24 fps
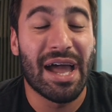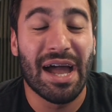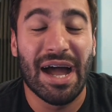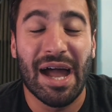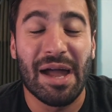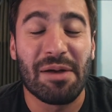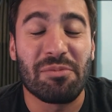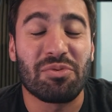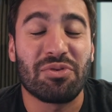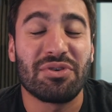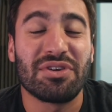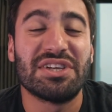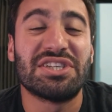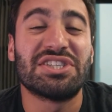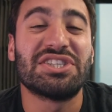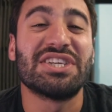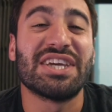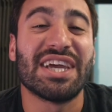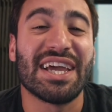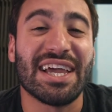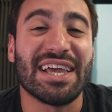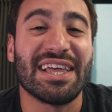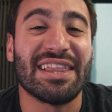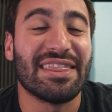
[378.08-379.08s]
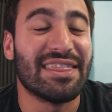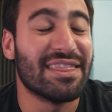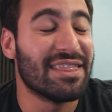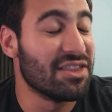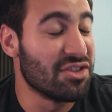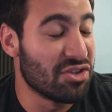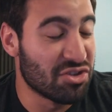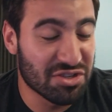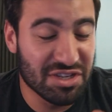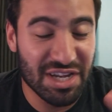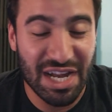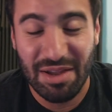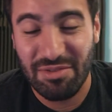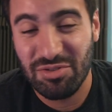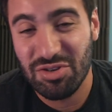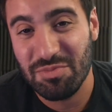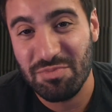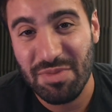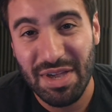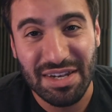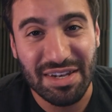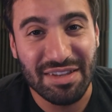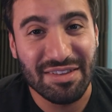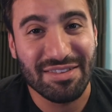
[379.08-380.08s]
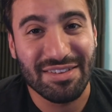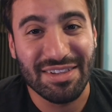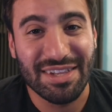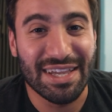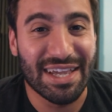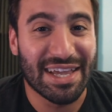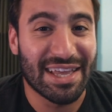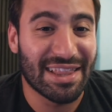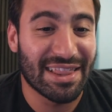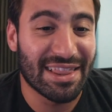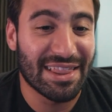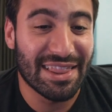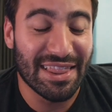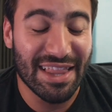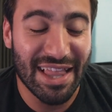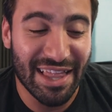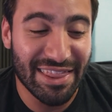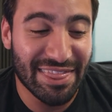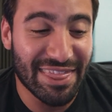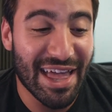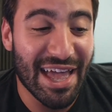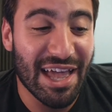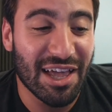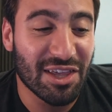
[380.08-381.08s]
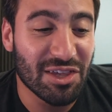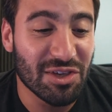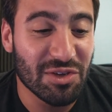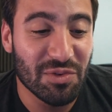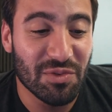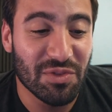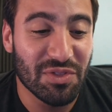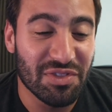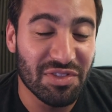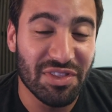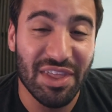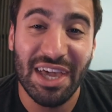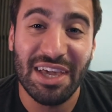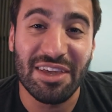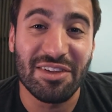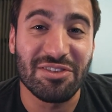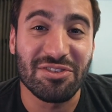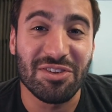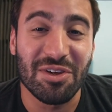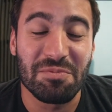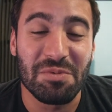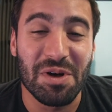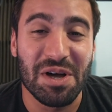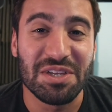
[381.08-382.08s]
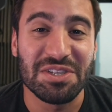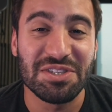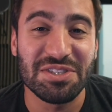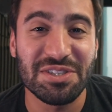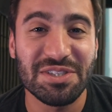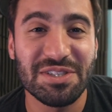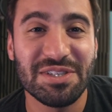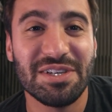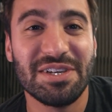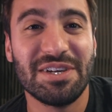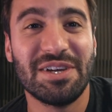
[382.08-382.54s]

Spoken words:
appreciate your time tremendously, and thank you. Thank you so much.